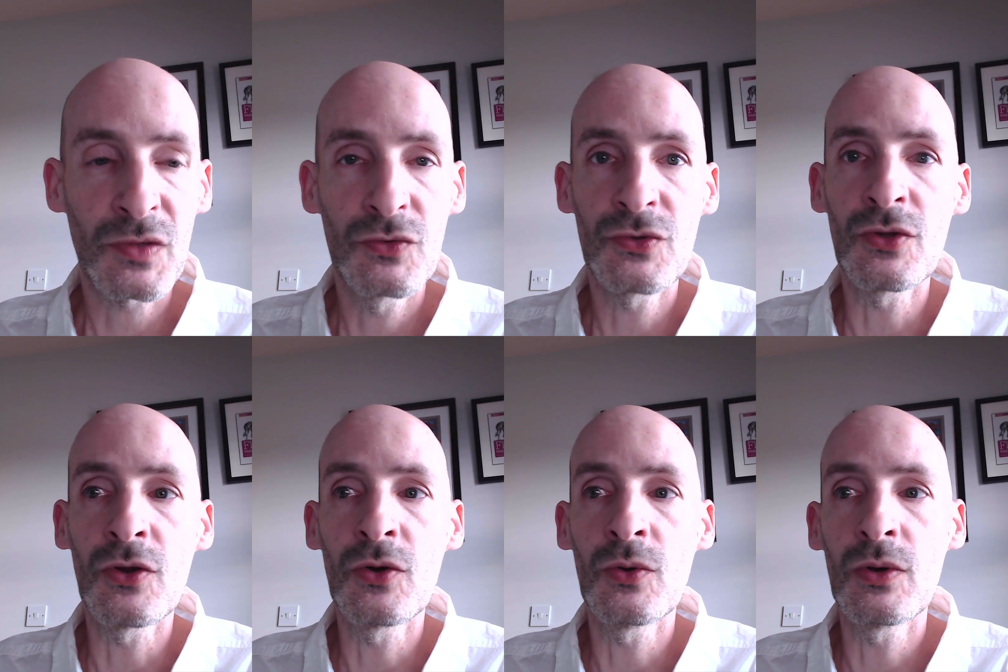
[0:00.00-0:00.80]

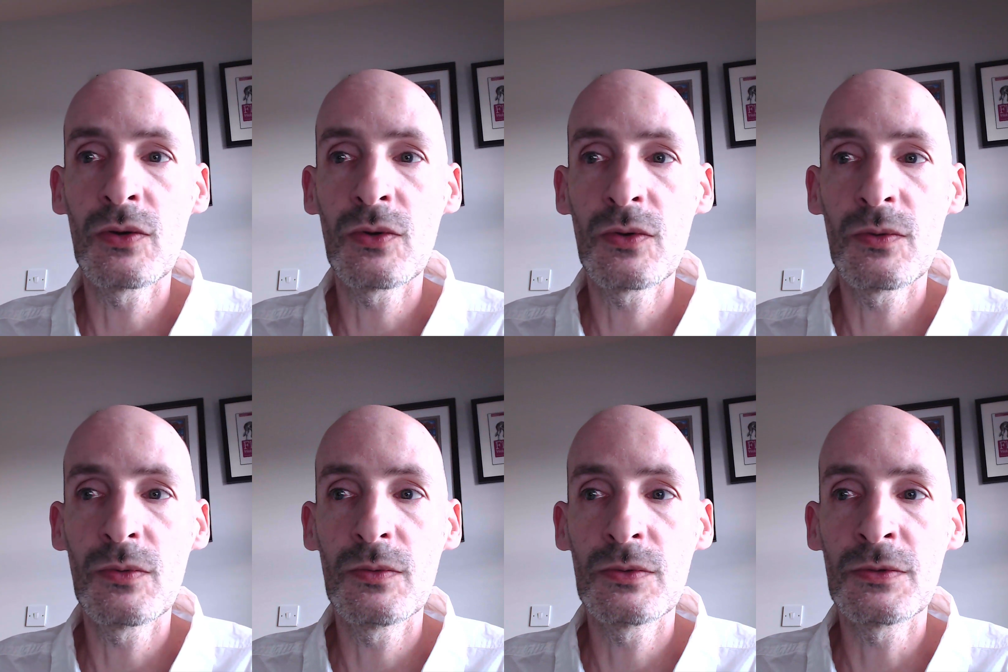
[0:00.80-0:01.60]
So
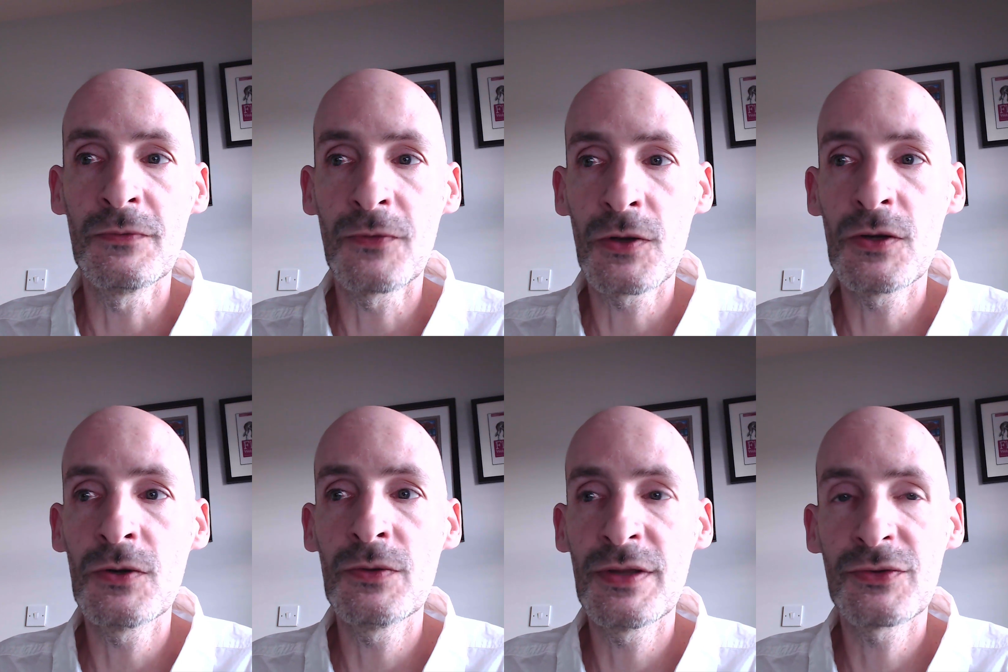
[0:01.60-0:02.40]
to
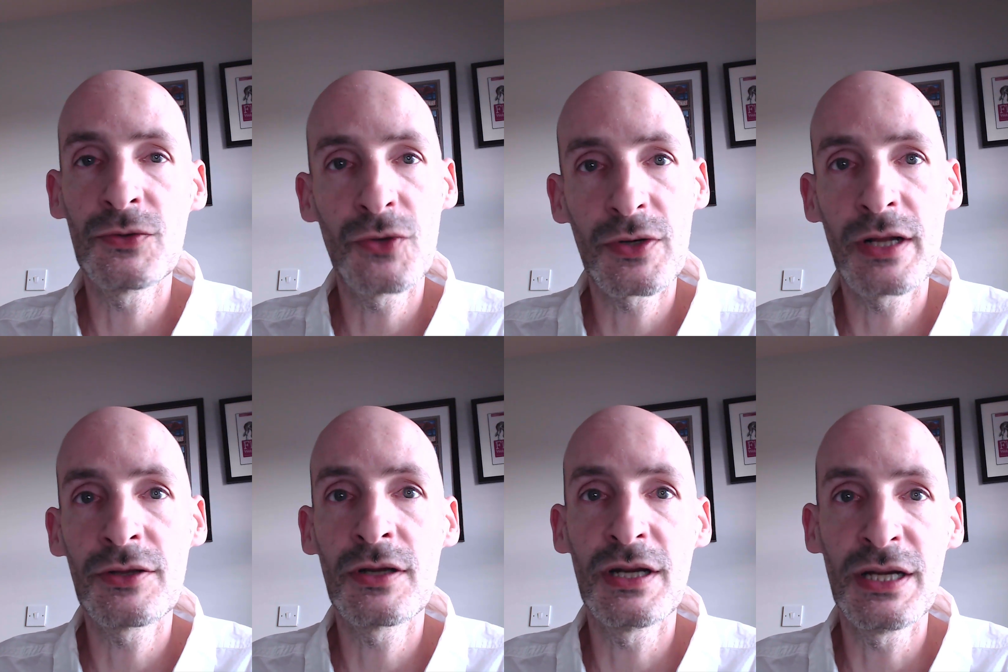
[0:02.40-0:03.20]
follow this tutorial,
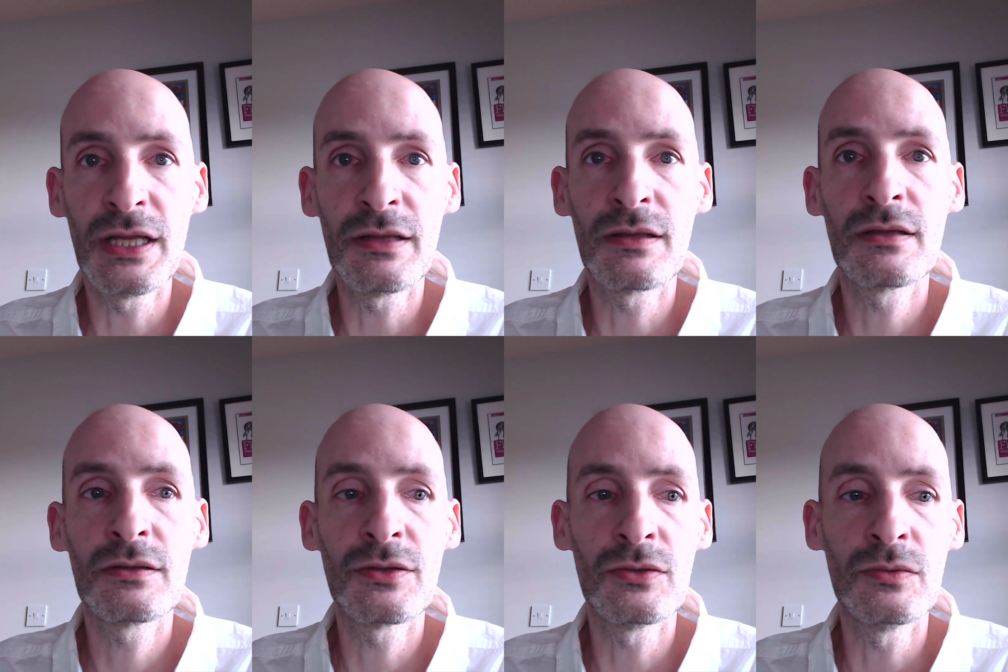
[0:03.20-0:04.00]
you're going to need
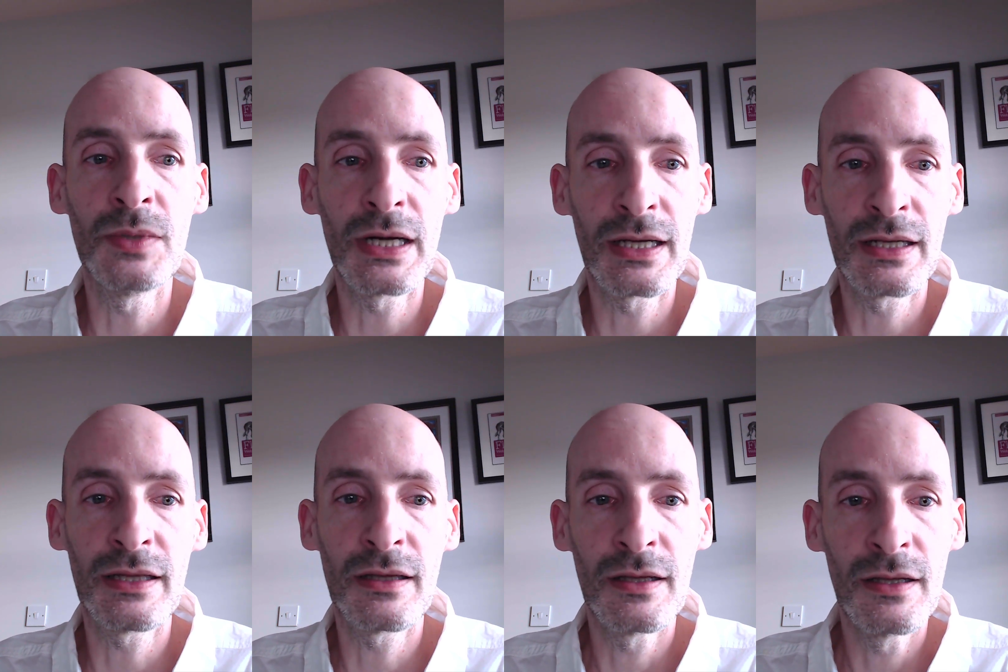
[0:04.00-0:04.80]
to
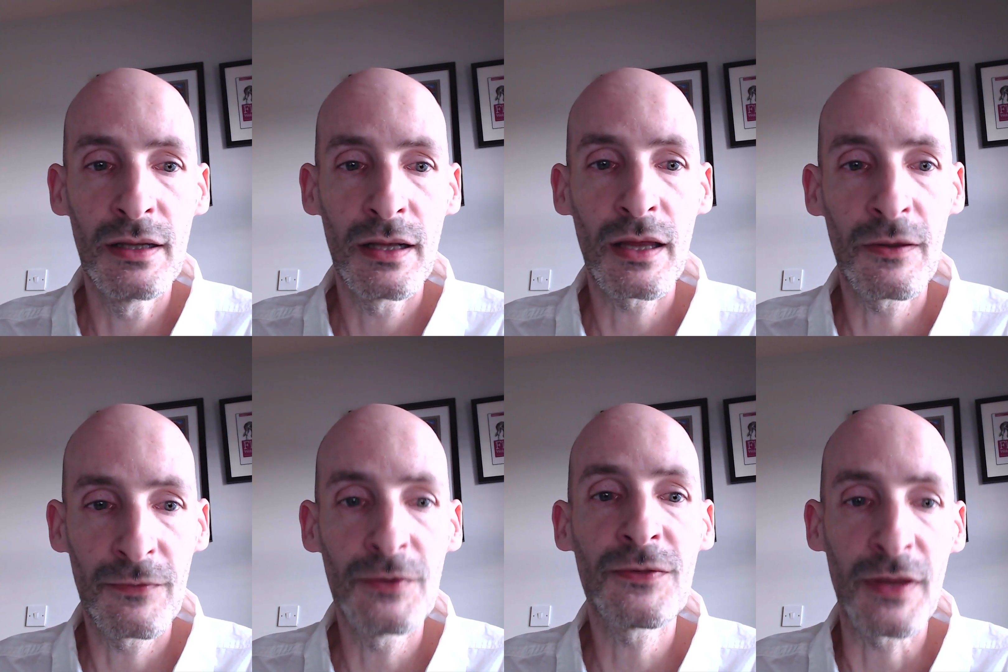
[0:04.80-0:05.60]
buy a
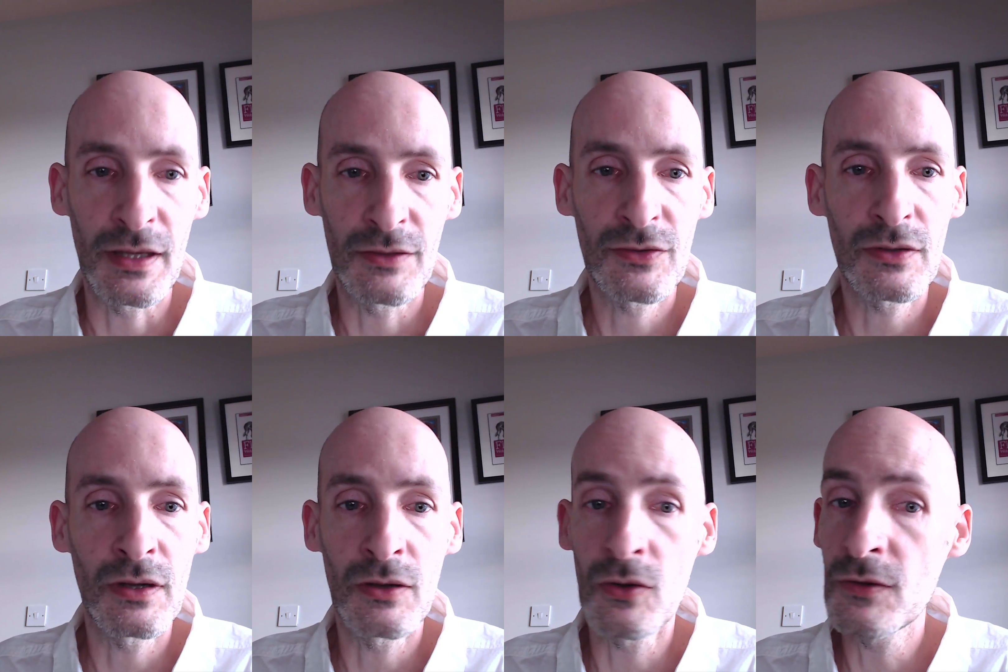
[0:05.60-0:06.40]
few things.
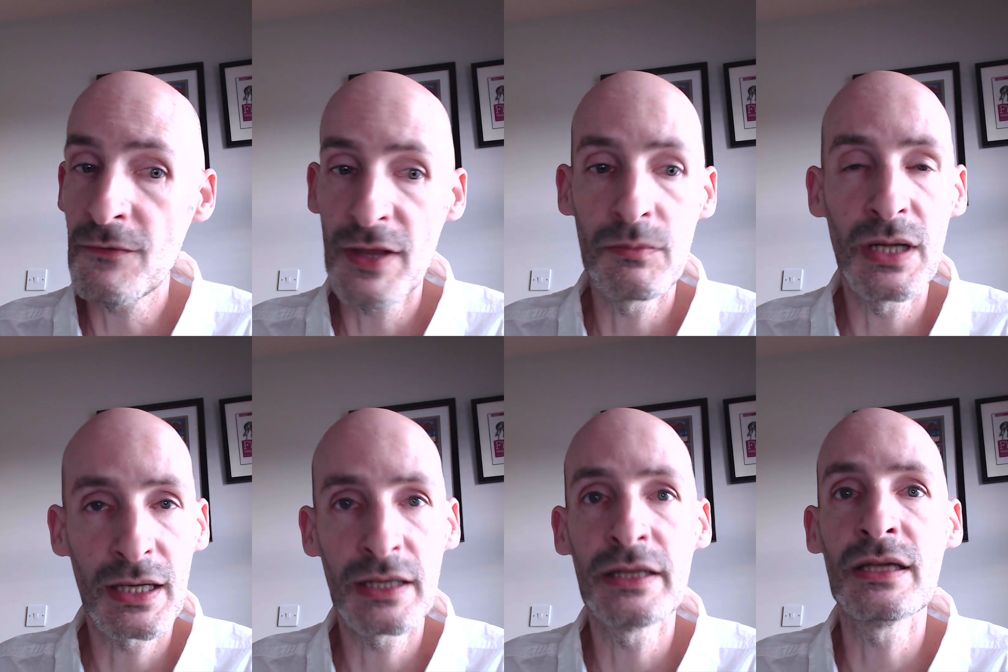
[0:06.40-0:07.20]
Uh, all of them,
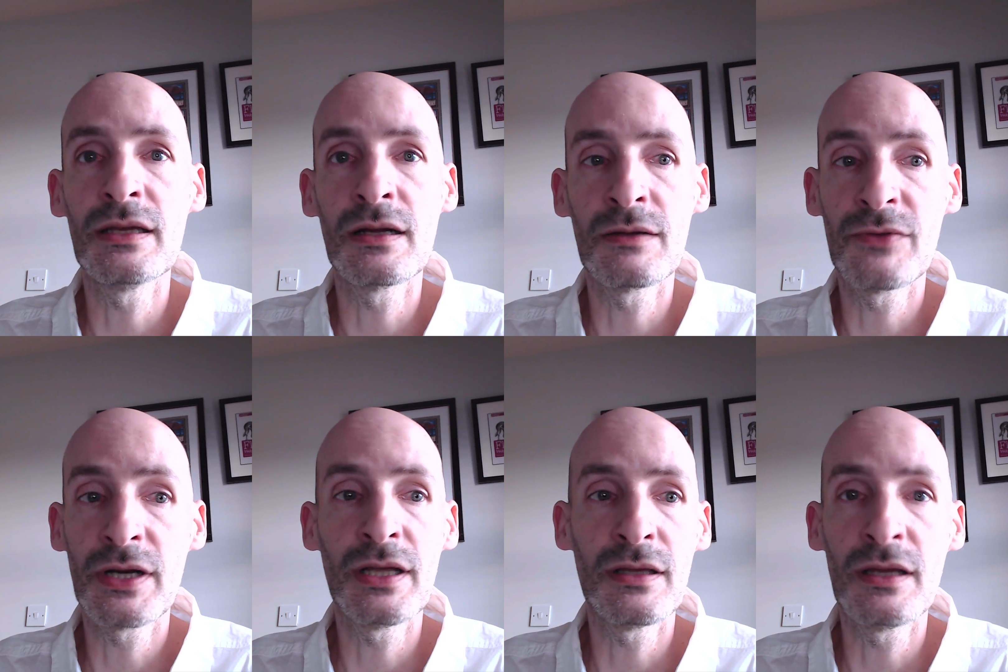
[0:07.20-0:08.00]
luckily, are
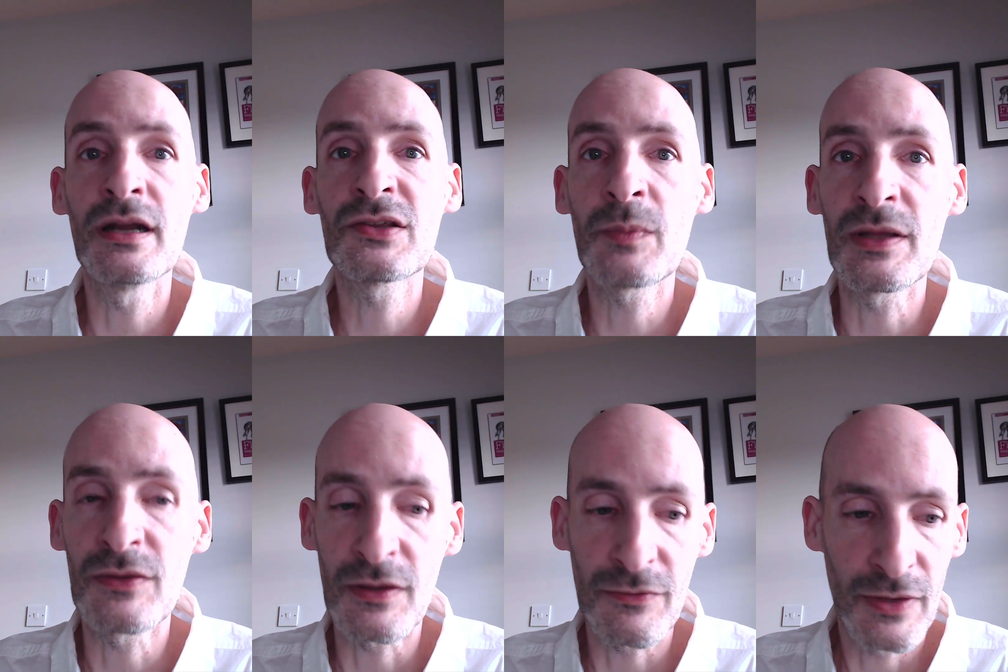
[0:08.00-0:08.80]
very
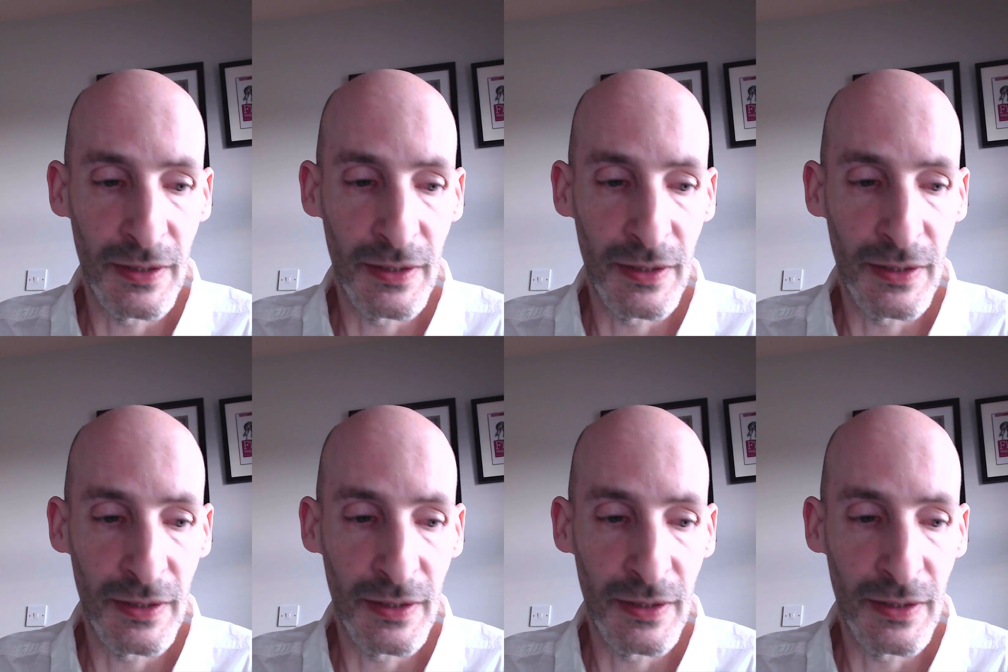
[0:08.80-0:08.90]
inexpensive.